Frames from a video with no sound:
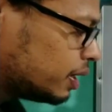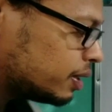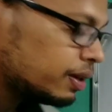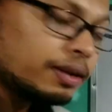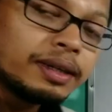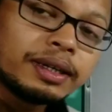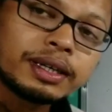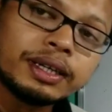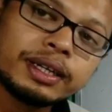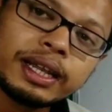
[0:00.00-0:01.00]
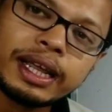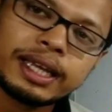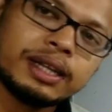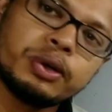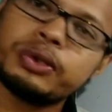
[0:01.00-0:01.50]
the critical
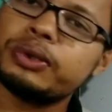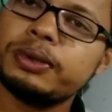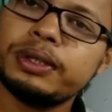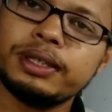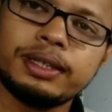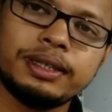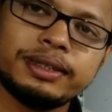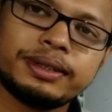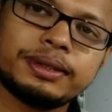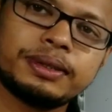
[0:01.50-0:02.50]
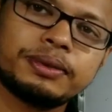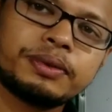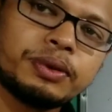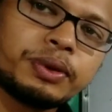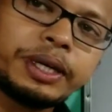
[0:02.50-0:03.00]
angle also increases.
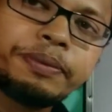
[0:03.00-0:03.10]
Okay,